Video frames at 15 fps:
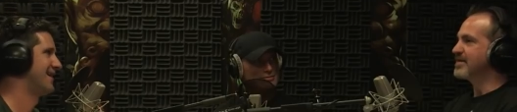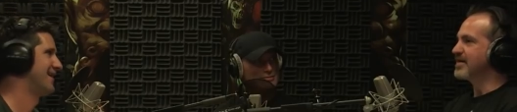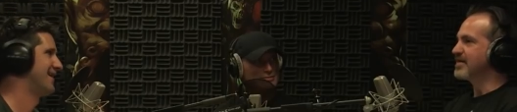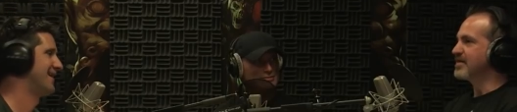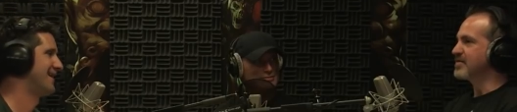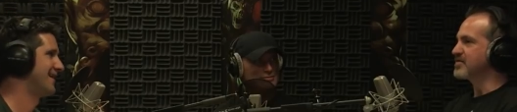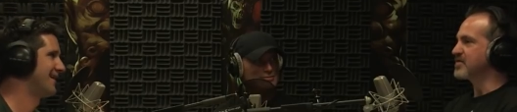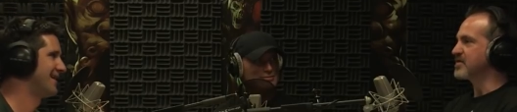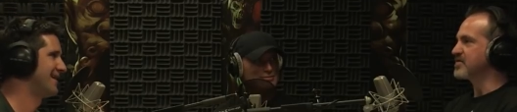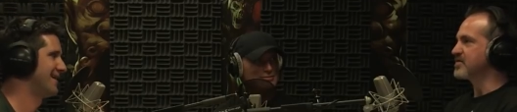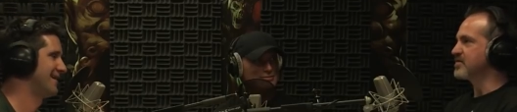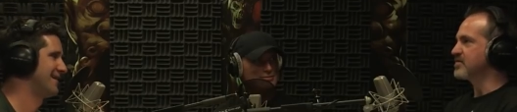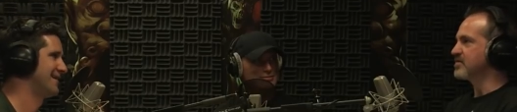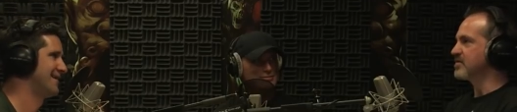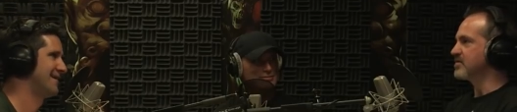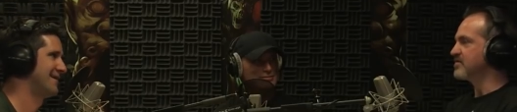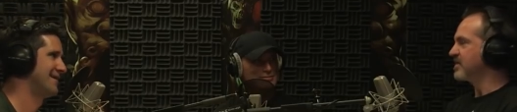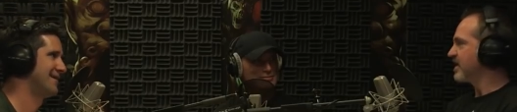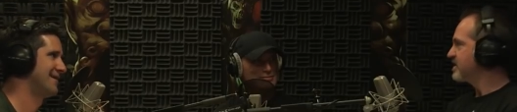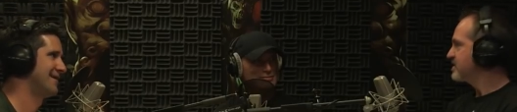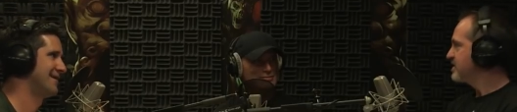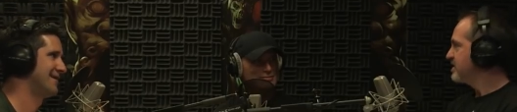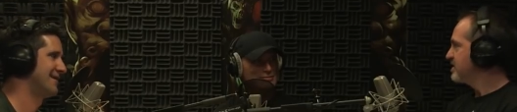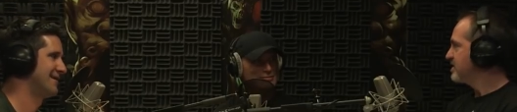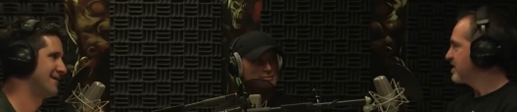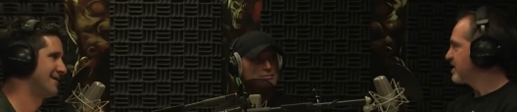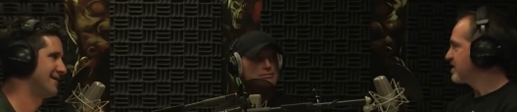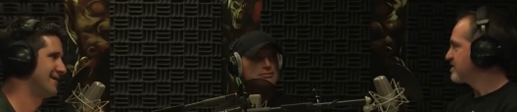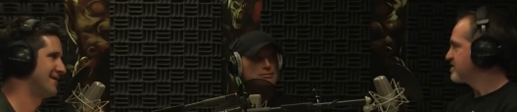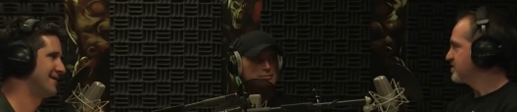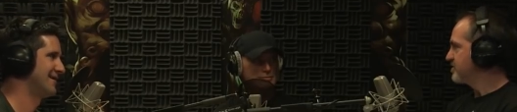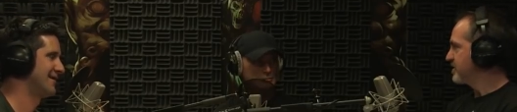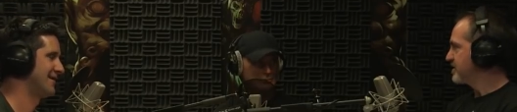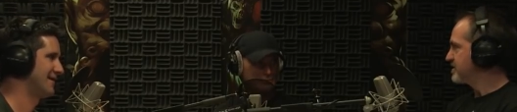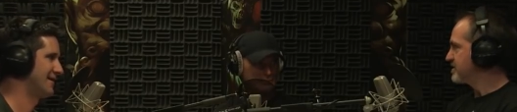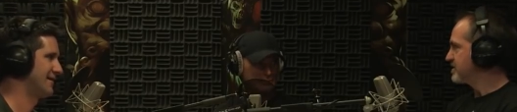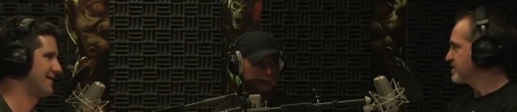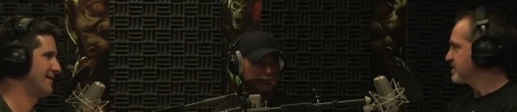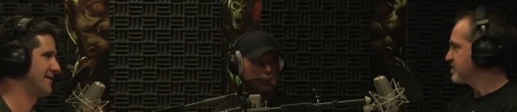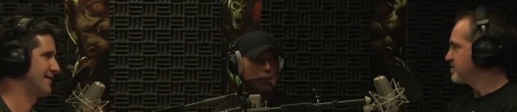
Speaker 1: and there's also the Vati, and that has two A's in it.